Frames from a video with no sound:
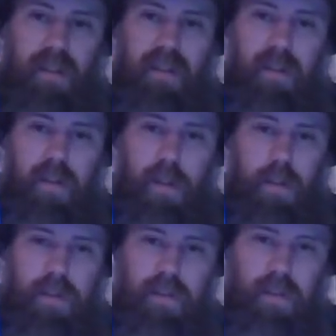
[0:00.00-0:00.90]
these
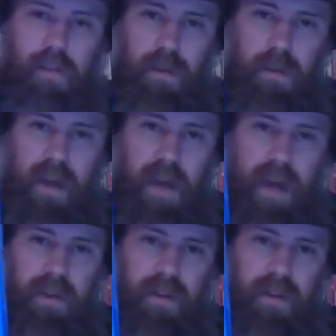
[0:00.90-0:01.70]
films, you can.